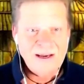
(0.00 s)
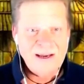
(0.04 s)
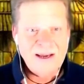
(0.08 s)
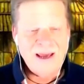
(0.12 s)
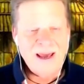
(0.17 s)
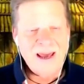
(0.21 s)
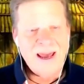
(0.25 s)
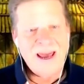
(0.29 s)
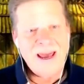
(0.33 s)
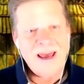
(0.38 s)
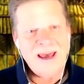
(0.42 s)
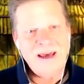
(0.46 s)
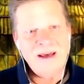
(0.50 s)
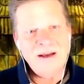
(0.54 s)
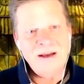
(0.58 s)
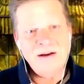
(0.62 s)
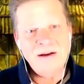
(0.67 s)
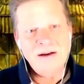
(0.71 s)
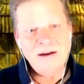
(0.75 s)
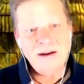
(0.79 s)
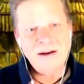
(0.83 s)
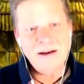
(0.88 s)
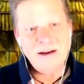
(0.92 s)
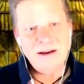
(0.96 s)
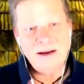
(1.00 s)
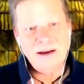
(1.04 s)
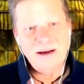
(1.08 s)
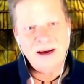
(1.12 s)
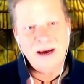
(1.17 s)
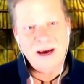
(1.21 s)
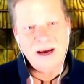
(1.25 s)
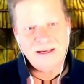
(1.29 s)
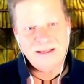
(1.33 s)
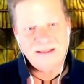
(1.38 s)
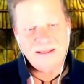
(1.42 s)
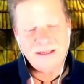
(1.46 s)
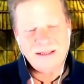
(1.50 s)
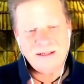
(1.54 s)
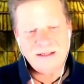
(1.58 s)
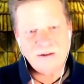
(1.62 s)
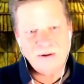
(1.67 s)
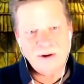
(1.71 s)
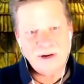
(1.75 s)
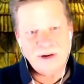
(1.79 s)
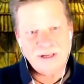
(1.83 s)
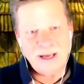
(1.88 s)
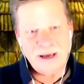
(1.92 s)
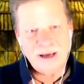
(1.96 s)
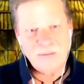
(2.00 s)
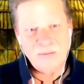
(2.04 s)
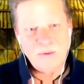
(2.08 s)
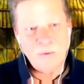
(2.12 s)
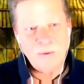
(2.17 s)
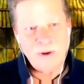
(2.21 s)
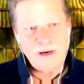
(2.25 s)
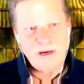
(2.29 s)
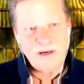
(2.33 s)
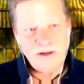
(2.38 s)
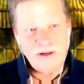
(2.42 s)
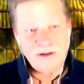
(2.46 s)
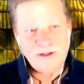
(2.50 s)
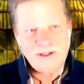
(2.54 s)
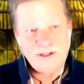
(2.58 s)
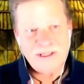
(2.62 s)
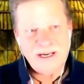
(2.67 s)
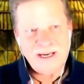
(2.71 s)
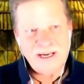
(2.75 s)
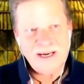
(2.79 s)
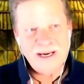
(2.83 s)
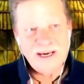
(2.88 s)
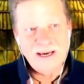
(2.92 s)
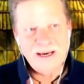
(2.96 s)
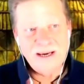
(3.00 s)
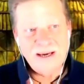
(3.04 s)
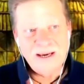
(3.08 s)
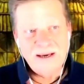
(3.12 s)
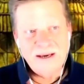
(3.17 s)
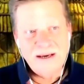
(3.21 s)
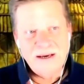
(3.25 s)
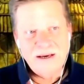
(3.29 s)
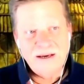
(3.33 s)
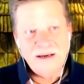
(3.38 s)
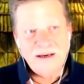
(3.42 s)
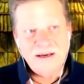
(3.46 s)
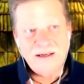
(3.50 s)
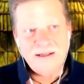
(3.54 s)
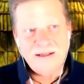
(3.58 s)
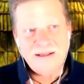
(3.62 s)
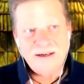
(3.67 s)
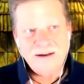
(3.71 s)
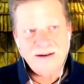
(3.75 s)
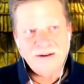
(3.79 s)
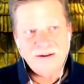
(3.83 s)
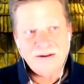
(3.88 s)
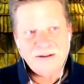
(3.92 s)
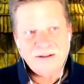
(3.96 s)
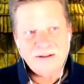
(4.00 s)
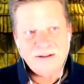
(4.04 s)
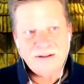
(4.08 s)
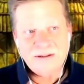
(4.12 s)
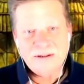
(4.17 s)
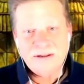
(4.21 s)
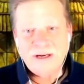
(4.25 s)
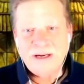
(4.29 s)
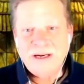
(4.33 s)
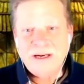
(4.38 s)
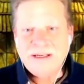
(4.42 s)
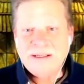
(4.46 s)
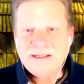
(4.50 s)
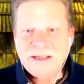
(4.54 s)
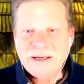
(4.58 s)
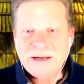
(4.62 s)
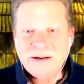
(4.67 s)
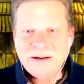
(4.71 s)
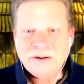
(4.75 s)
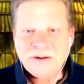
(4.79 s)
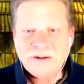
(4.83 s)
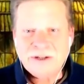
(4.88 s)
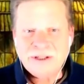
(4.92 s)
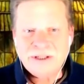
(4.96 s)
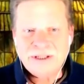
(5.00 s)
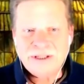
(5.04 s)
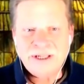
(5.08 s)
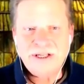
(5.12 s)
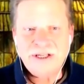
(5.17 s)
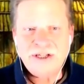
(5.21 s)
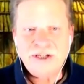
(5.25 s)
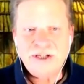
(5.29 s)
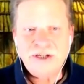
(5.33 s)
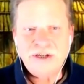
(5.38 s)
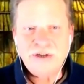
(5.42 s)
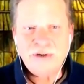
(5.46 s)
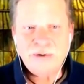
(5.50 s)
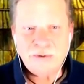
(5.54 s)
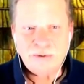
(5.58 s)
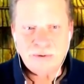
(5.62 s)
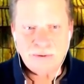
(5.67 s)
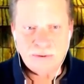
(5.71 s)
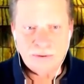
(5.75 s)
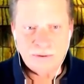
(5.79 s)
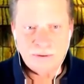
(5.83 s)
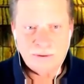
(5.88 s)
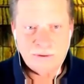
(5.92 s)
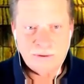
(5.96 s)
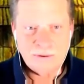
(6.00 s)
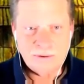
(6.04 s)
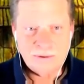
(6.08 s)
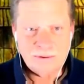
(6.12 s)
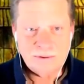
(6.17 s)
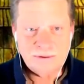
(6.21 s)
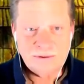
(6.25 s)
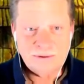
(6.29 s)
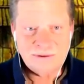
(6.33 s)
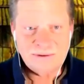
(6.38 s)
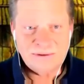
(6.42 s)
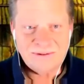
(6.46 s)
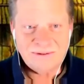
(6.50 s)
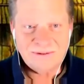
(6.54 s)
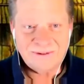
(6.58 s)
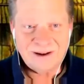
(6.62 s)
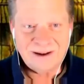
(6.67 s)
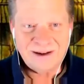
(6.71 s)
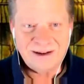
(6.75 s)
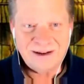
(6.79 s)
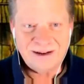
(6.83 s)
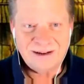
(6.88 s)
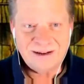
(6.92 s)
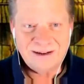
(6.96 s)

And I said to her at that moment, you see, he's here to teach you, right?